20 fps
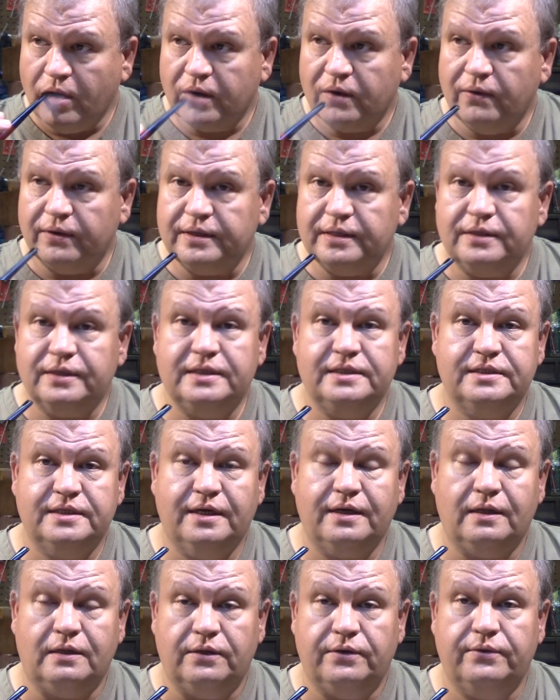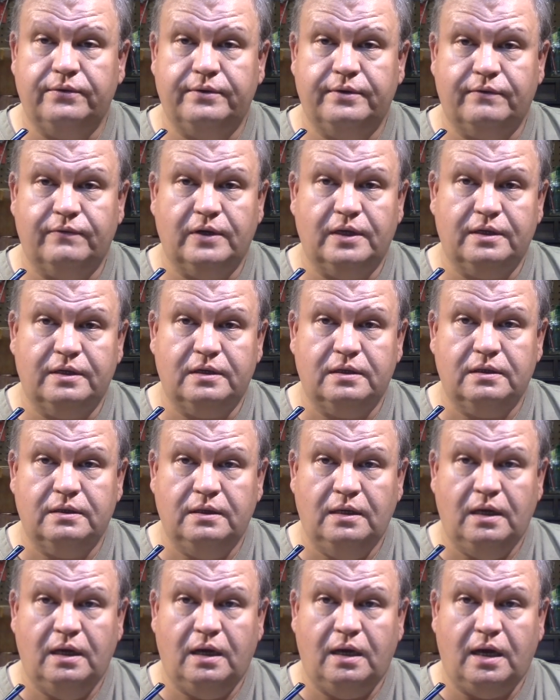or at least not alone around
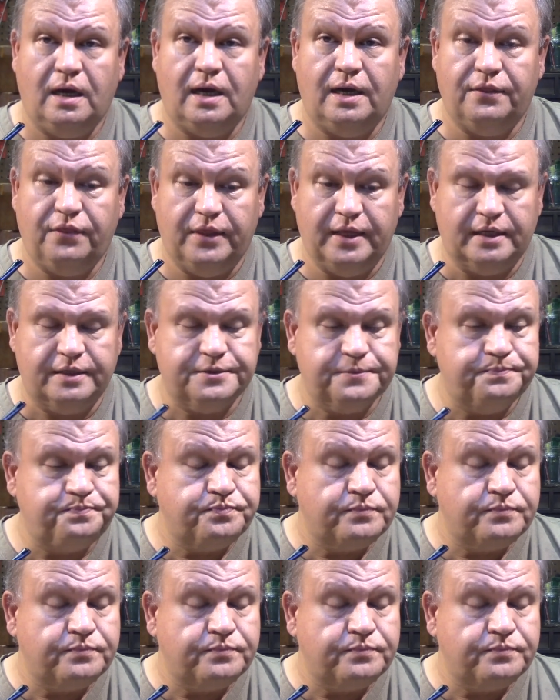hot things.